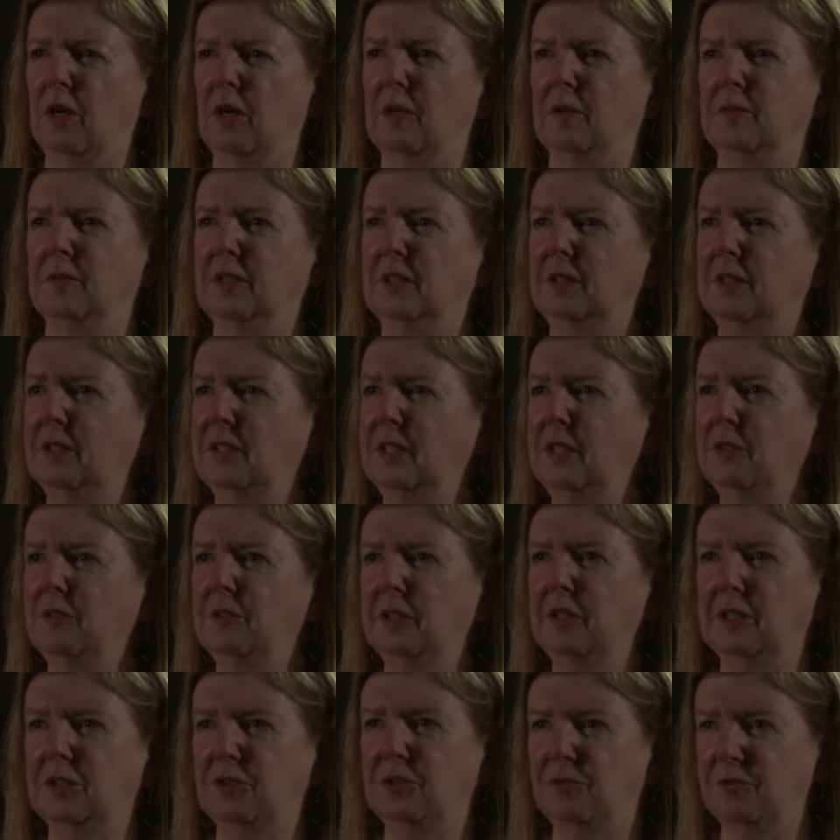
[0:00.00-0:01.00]
a
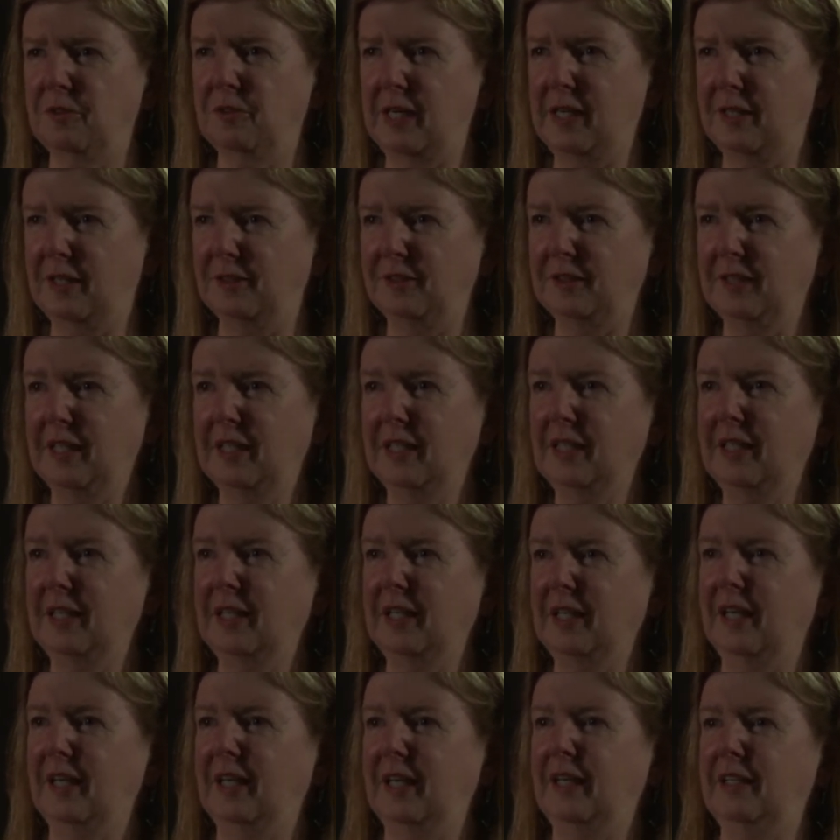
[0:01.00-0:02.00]
serious frown,
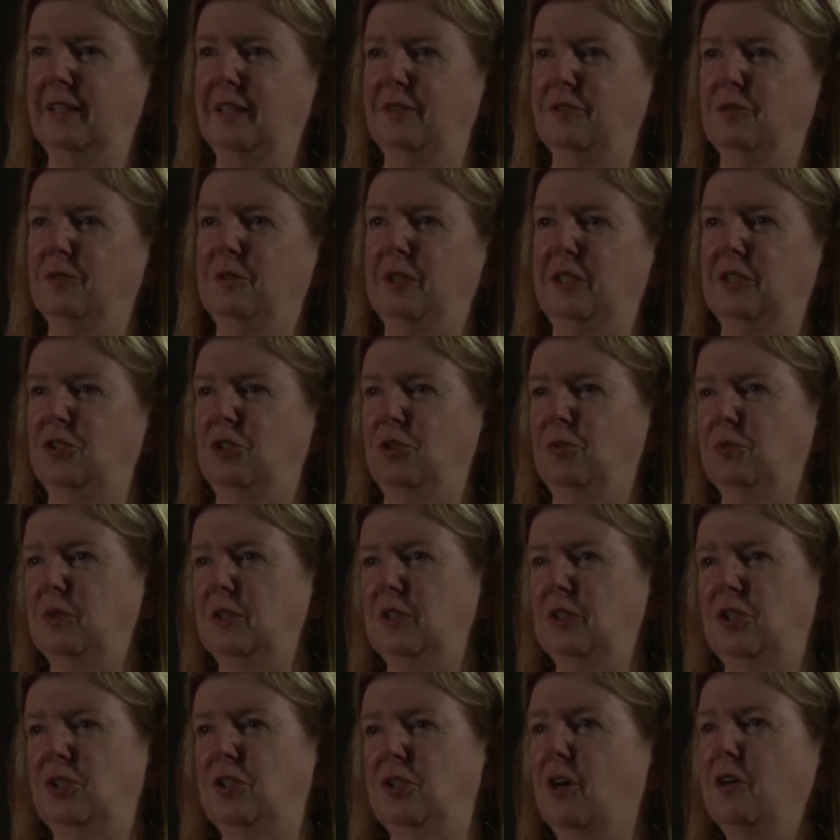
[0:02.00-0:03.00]
and, which
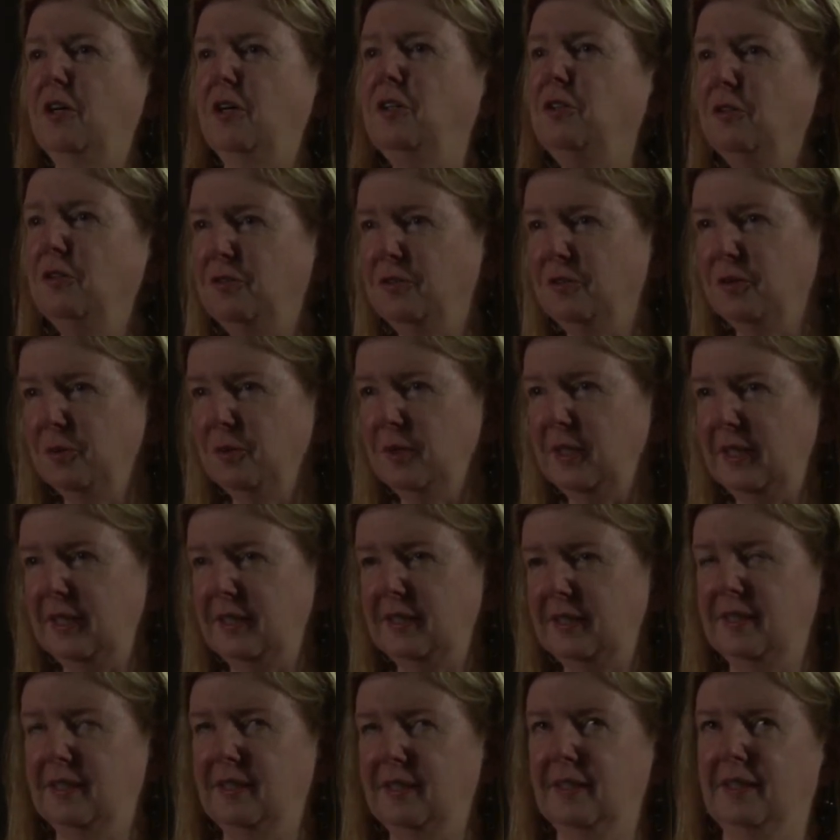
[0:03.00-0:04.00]
would scar you for
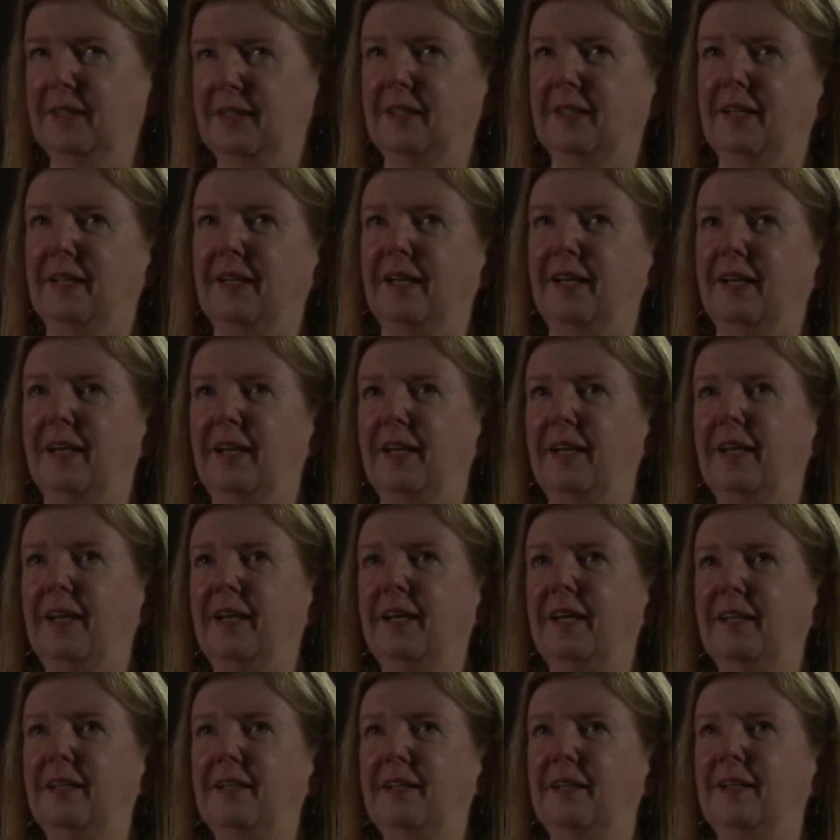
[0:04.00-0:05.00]
weeks.
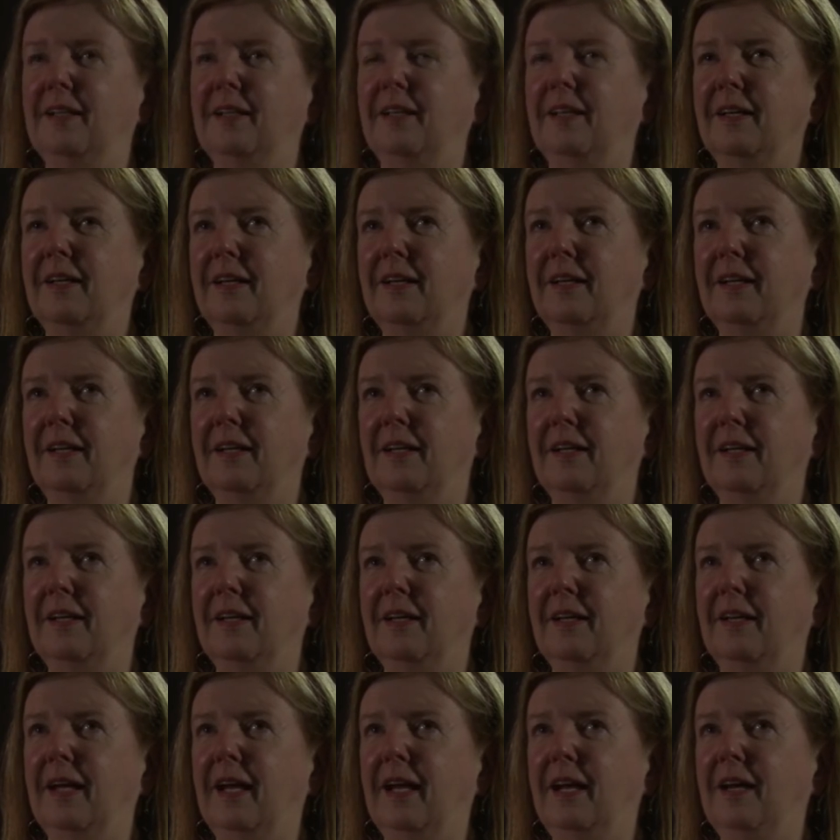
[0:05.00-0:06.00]
And
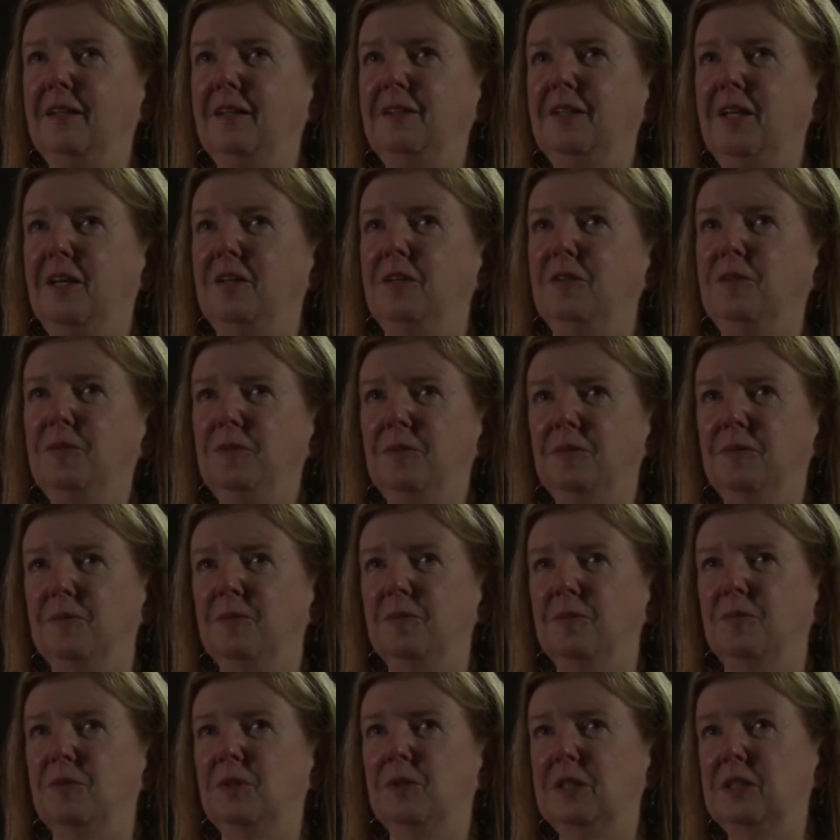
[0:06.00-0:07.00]
Aldo
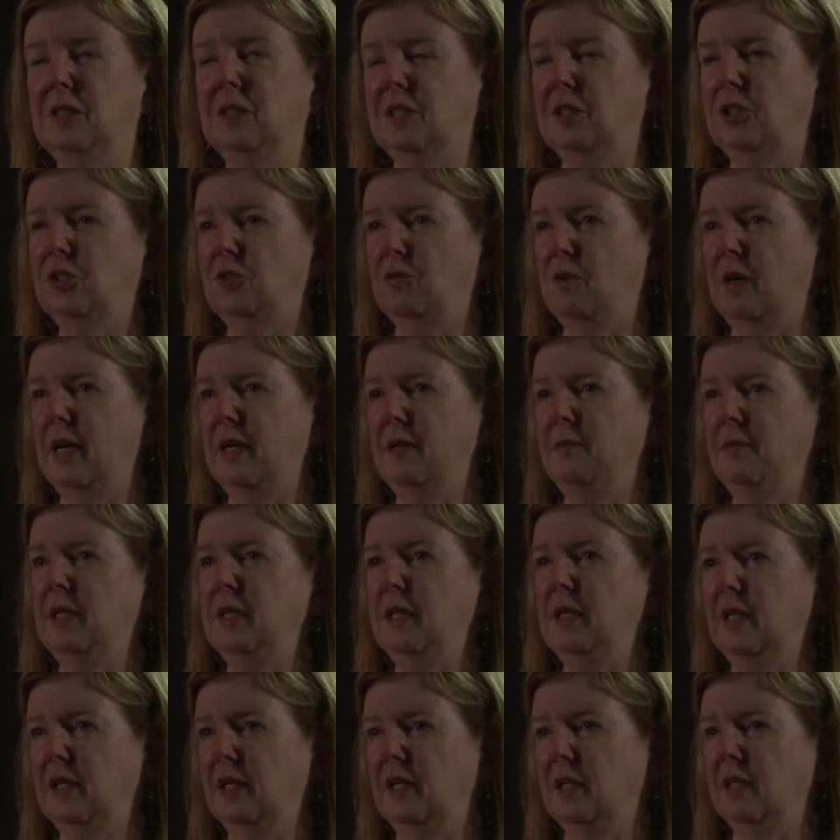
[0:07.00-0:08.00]
was
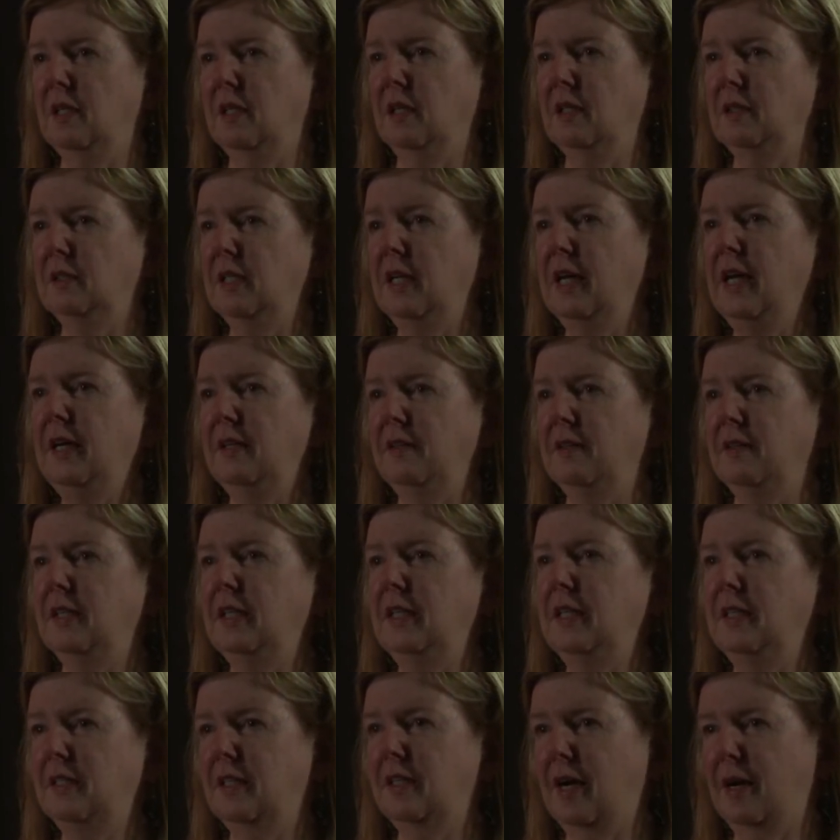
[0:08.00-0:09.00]
describing a tet that
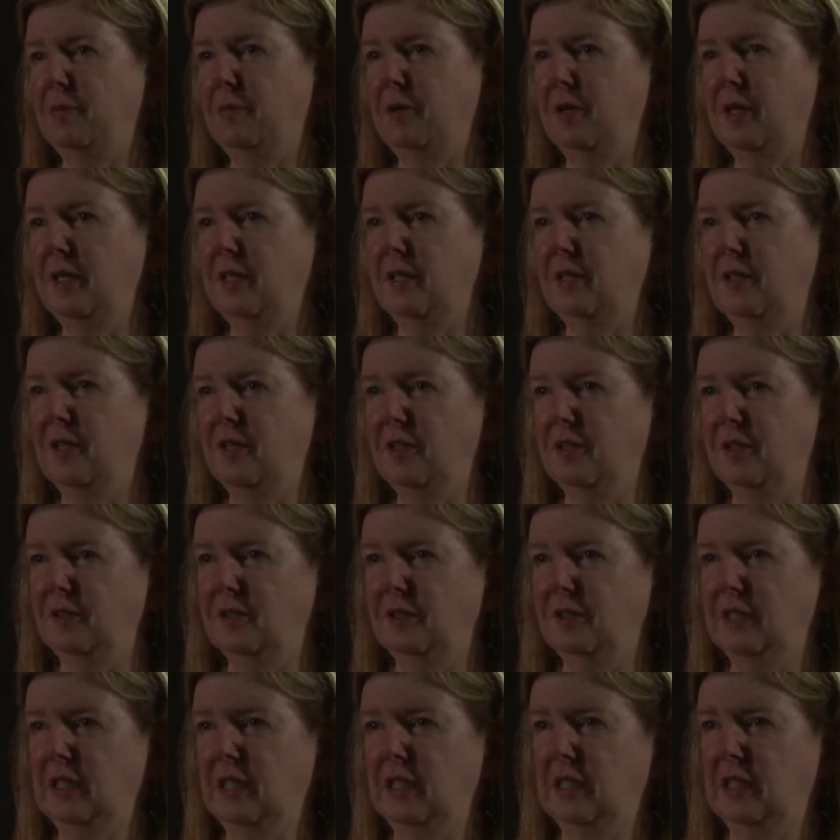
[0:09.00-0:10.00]
he had operated
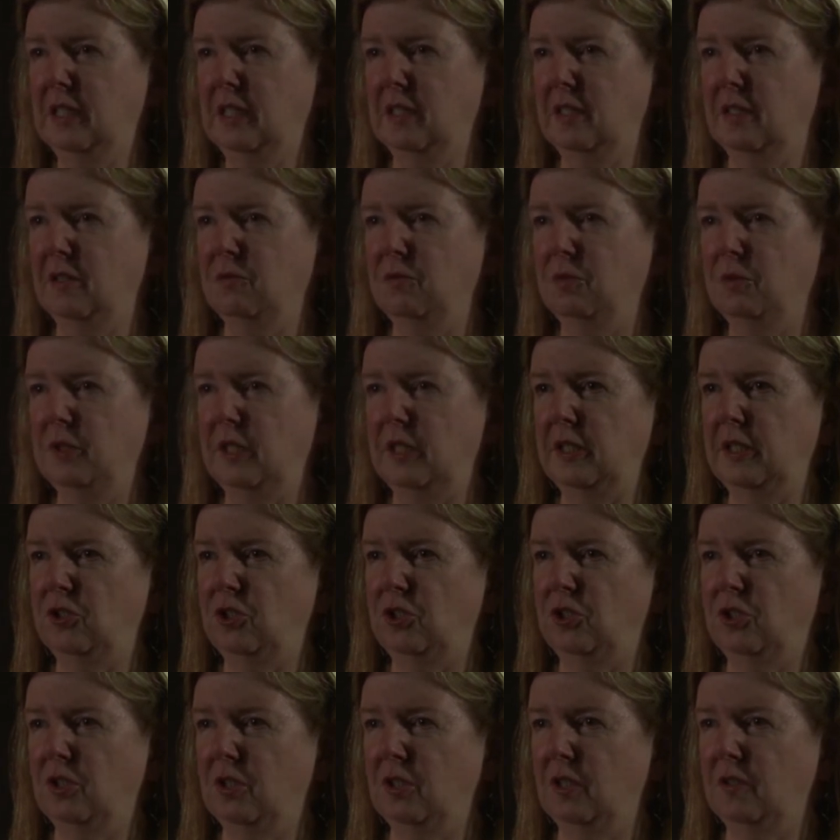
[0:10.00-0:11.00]
on in
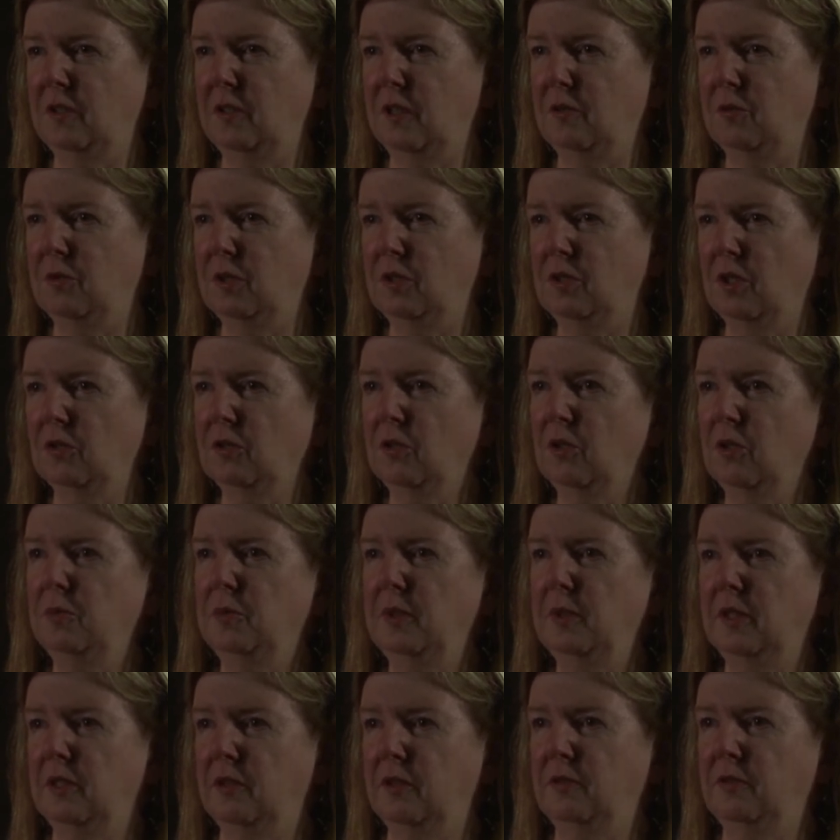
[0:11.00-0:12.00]
which there was a little
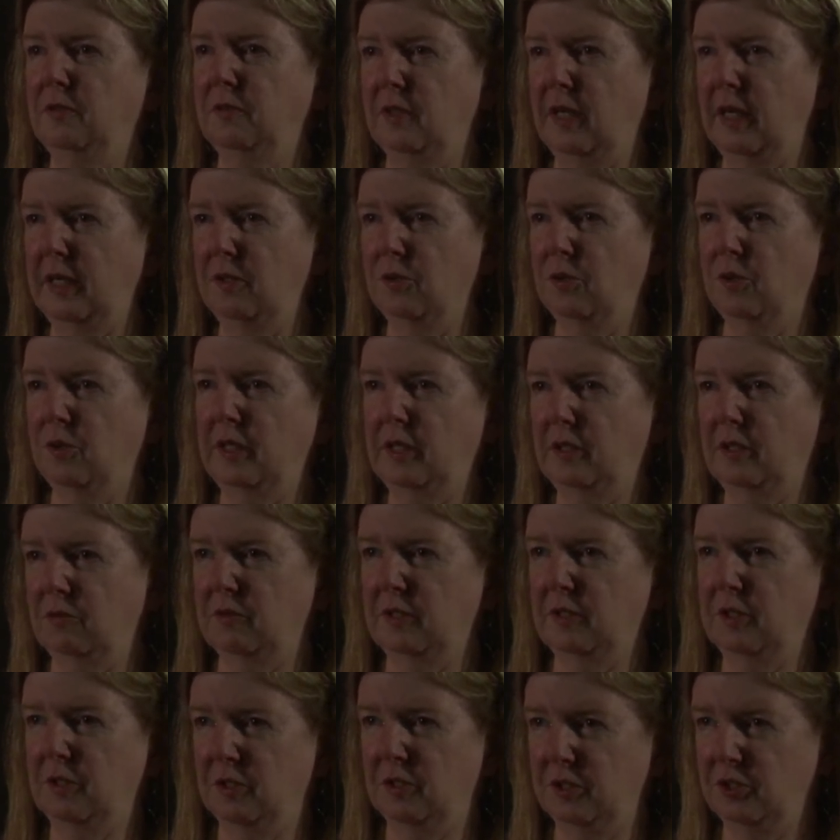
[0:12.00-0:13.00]
bit of aortic
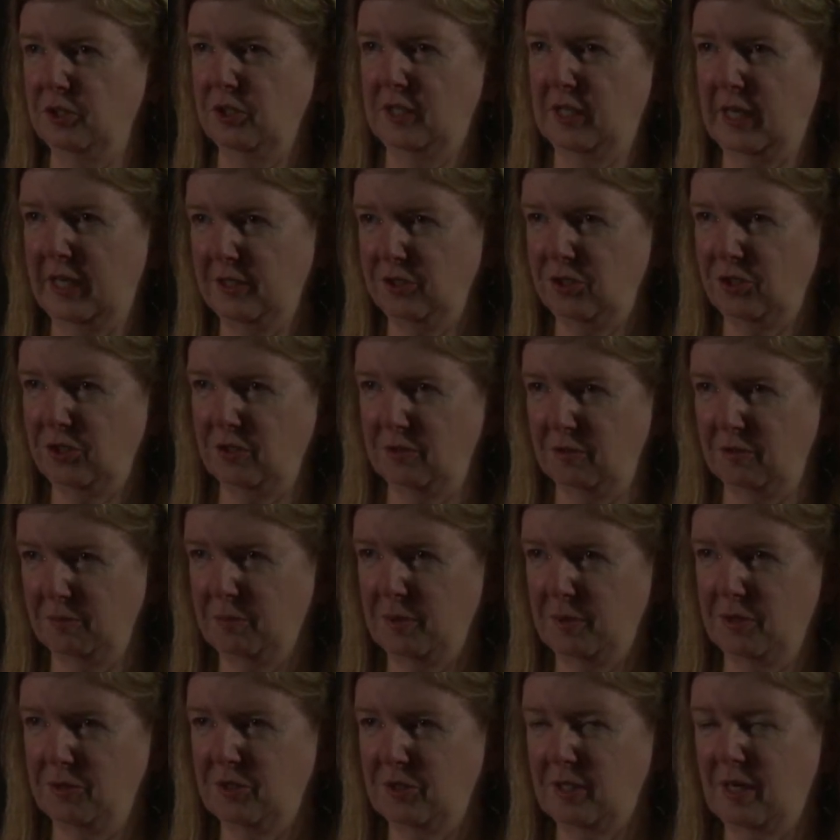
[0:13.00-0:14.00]
regurgitation
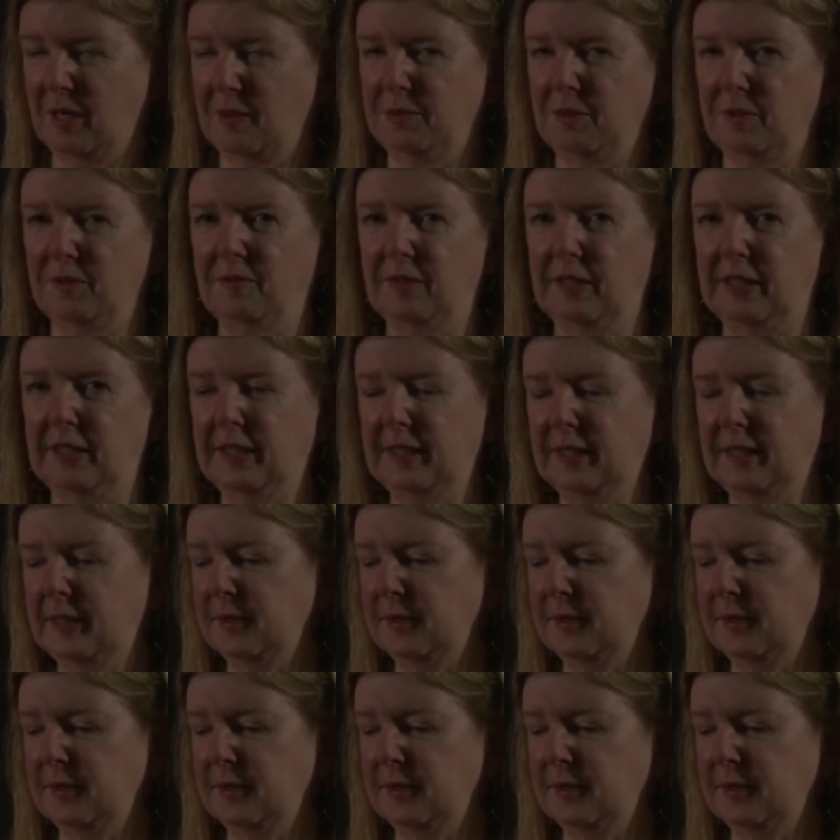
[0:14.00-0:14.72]
postoperatively.